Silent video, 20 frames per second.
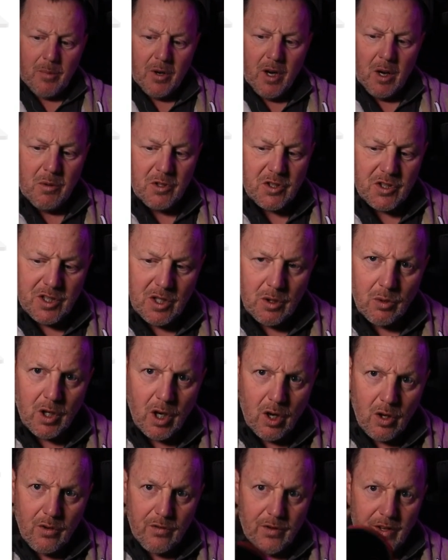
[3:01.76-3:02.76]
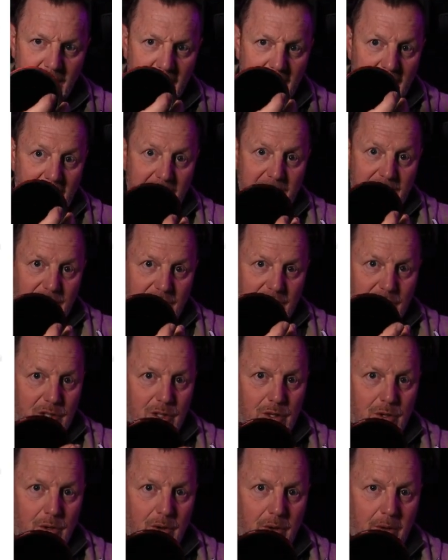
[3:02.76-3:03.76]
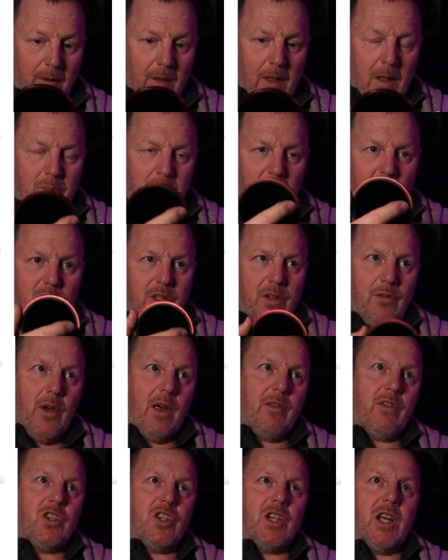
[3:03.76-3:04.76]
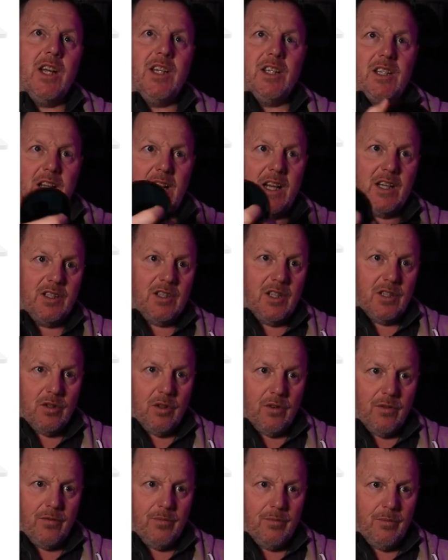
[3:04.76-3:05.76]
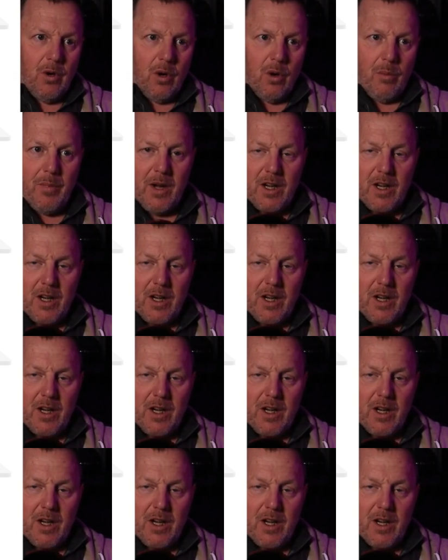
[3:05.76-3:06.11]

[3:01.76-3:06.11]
but I would still go for the 82, because if you ever change lenses or